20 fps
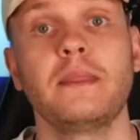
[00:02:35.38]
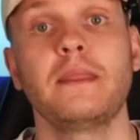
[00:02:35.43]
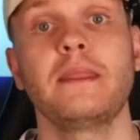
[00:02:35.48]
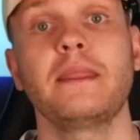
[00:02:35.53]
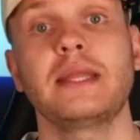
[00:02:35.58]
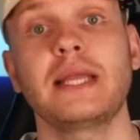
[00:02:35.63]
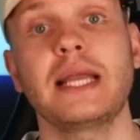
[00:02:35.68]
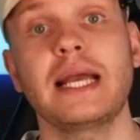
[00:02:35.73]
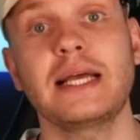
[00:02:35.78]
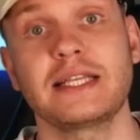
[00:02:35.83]

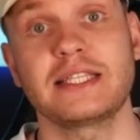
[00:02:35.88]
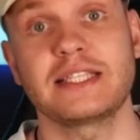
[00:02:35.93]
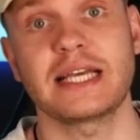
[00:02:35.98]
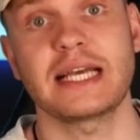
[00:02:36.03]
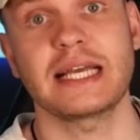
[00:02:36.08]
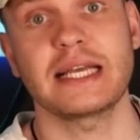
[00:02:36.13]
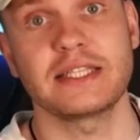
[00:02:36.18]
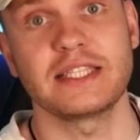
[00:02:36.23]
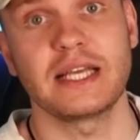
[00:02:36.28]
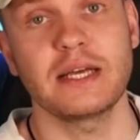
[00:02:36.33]
The
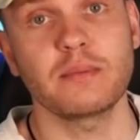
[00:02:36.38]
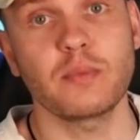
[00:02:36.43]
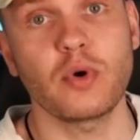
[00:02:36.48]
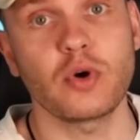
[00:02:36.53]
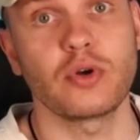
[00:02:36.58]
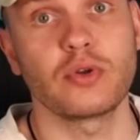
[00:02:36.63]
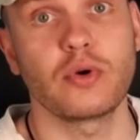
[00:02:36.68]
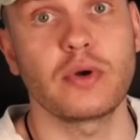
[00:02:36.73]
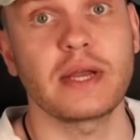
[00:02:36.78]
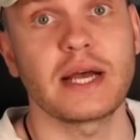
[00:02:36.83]
SA10
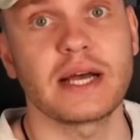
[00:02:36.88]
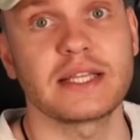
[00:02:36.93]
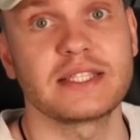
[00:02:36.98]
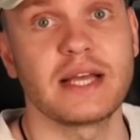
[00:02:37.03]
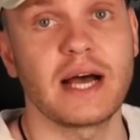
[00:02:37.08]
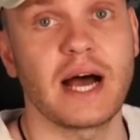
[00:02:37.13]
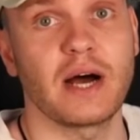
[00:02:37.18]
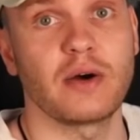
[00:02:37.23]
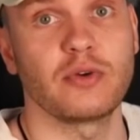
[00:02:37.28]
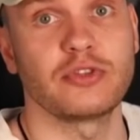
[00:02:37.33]
model has a
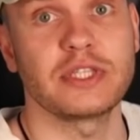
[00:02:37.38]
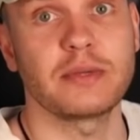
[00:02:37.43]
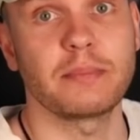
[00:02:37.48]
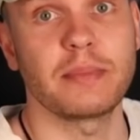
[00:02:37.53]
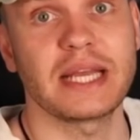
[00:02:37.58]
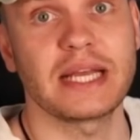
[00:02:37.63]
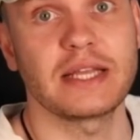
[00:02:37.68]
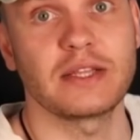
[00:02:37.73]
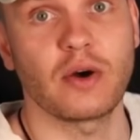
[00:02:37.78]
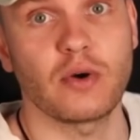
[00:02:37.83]
housing
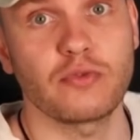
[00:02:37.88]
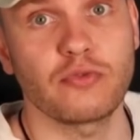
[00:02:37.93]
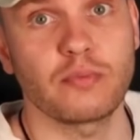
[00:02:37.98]
made of